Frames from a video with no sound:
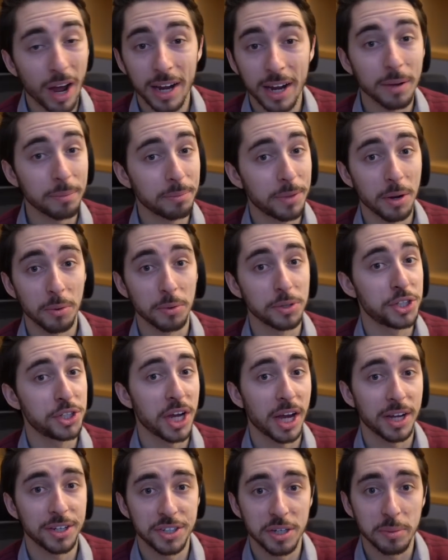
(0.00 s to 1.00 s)
up there with
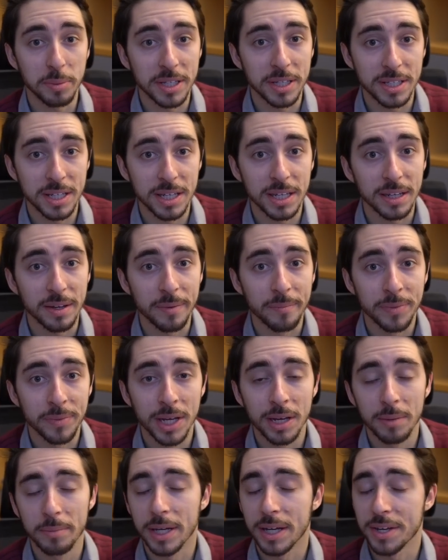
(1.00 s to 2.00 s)
ChatGPT
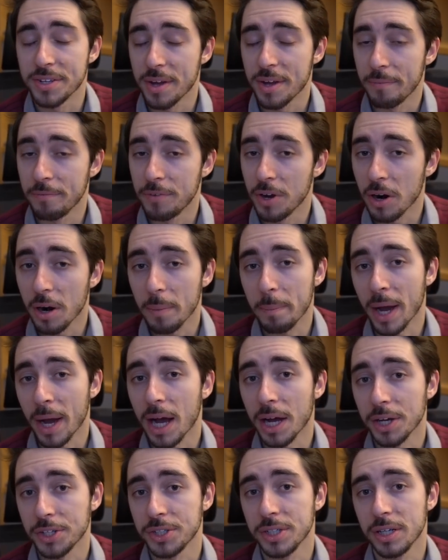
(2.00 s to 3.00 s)
because I'm very
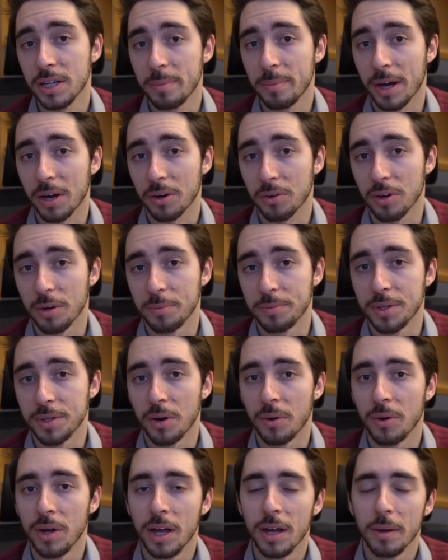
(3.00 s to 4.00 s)
passionate about
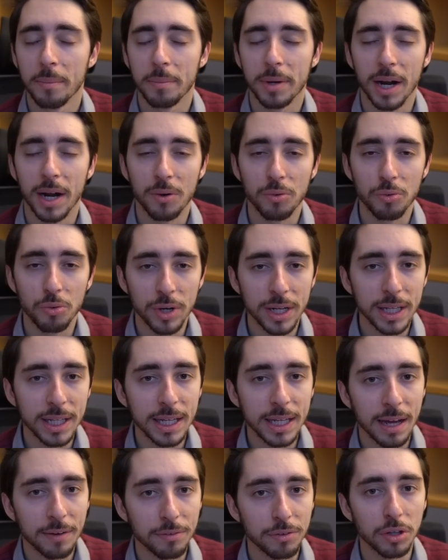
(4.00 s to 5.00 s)
crypto, but I really
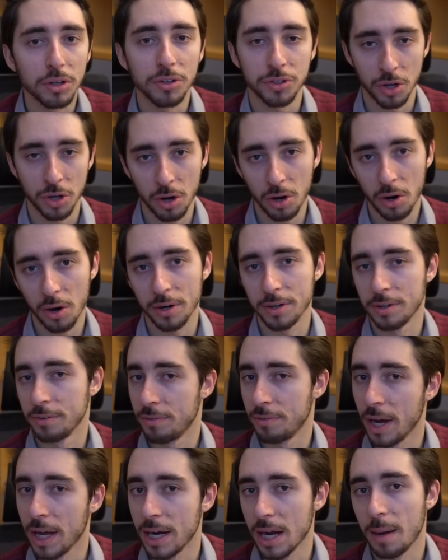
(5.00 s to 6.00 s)
have looked hard to
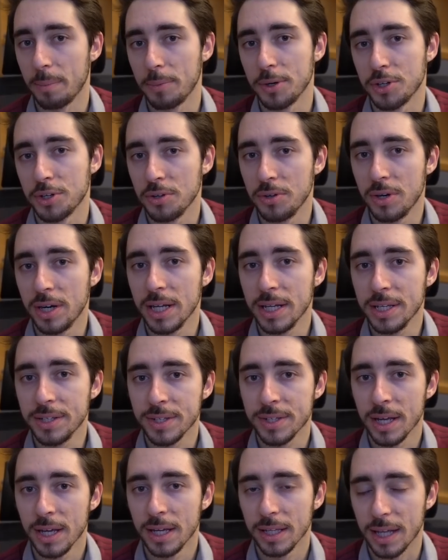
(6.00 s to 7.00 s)
find
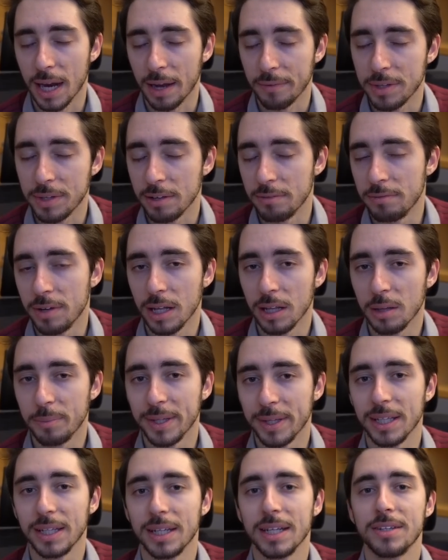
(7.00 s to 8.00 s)
opportunities that have the
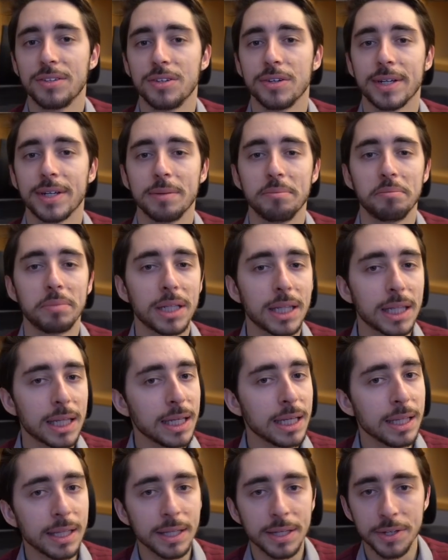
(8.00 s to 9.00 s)
availability to
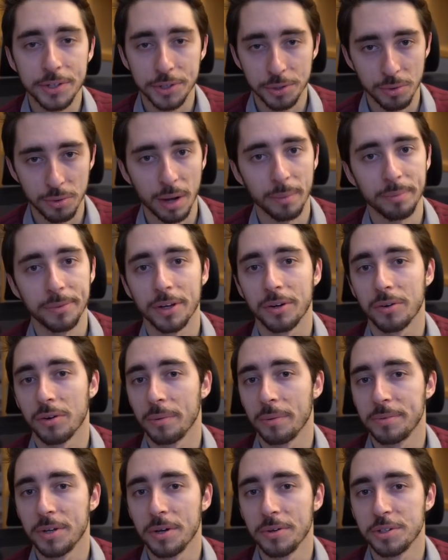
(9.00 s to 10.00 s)
completely disrupt the
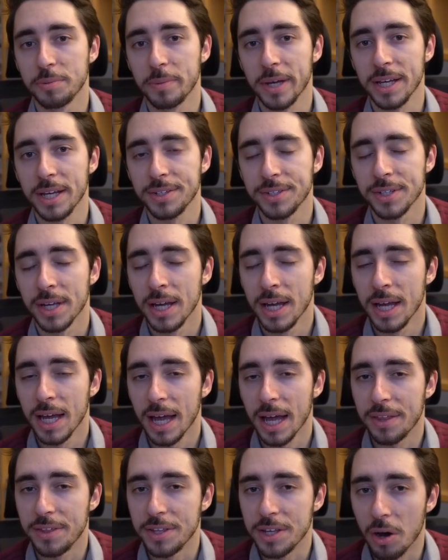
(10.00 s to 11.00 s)
crypto space.
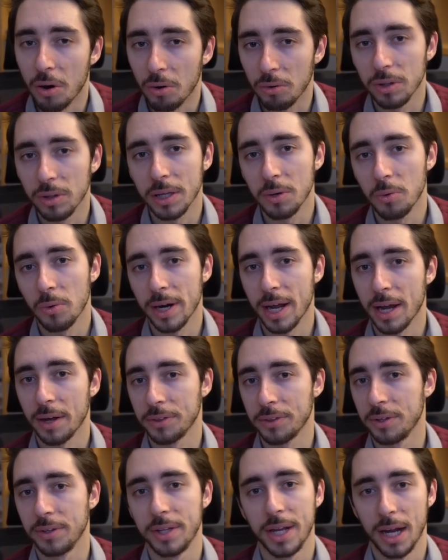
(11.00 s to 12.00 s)
And the only one out
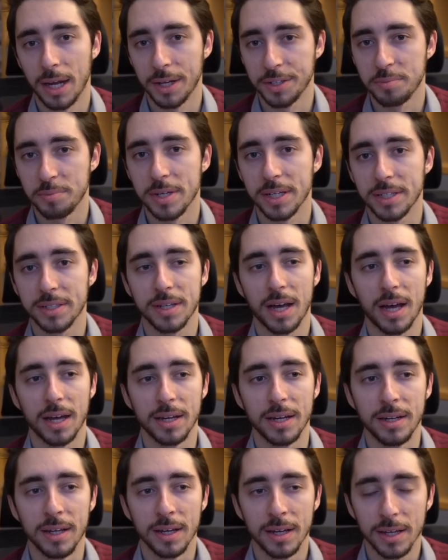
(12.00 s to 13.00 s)
there that has me
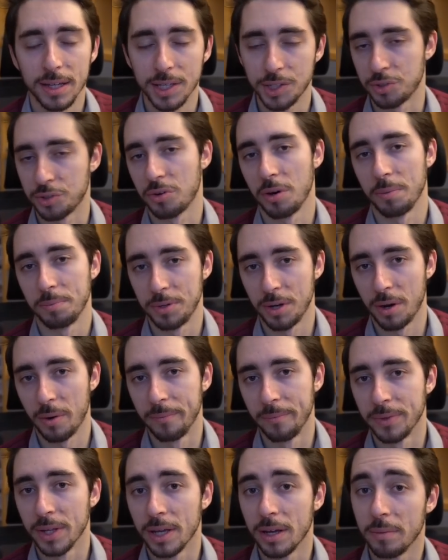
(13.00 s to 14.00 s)
excited is Scrypto
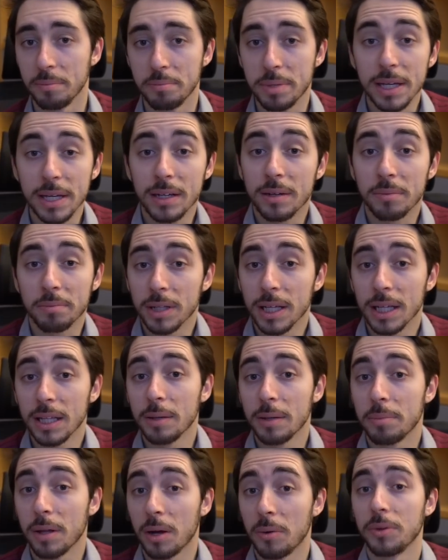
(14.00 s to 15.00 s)
being completely
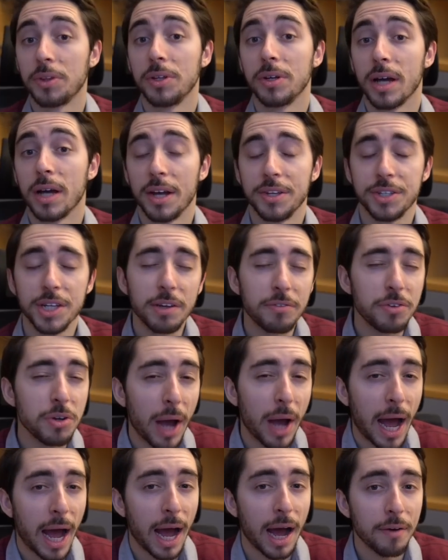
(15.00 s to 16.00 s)
blunt with you guys, if you
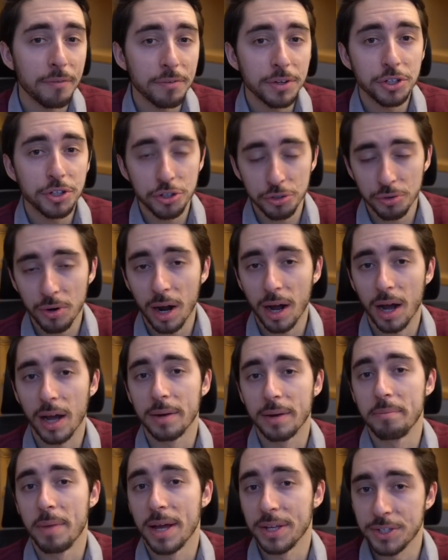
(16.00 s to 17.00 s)
haven't
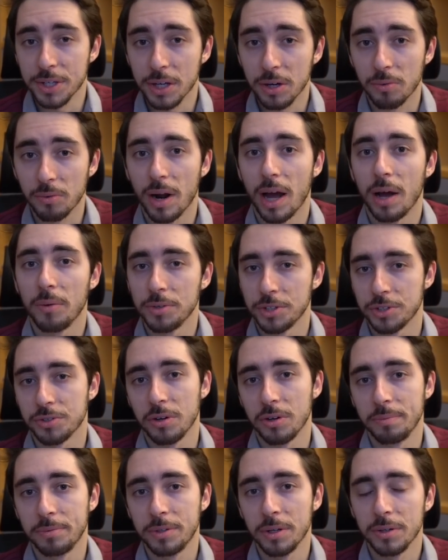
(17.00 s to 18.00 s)
tried messing around with
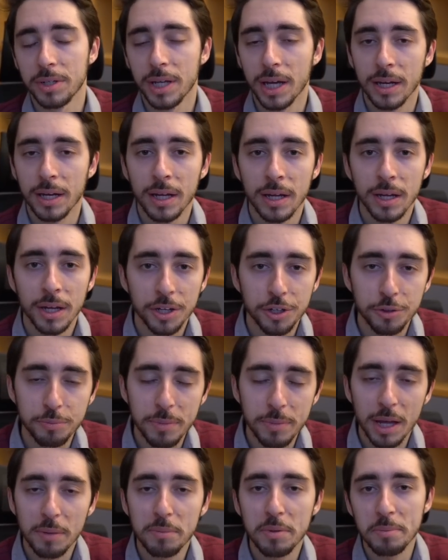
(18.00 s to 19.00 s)
Scrypto yet, you
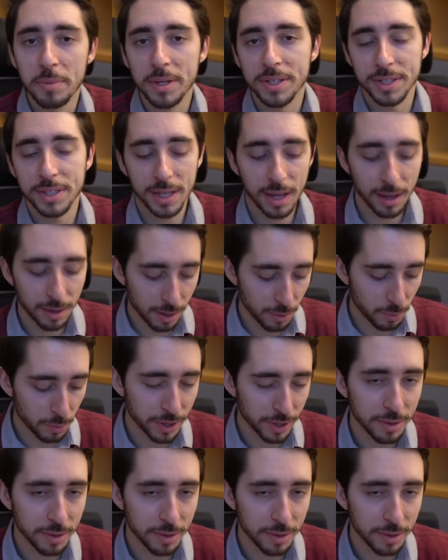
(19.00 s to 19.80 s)
may be missing out on one of the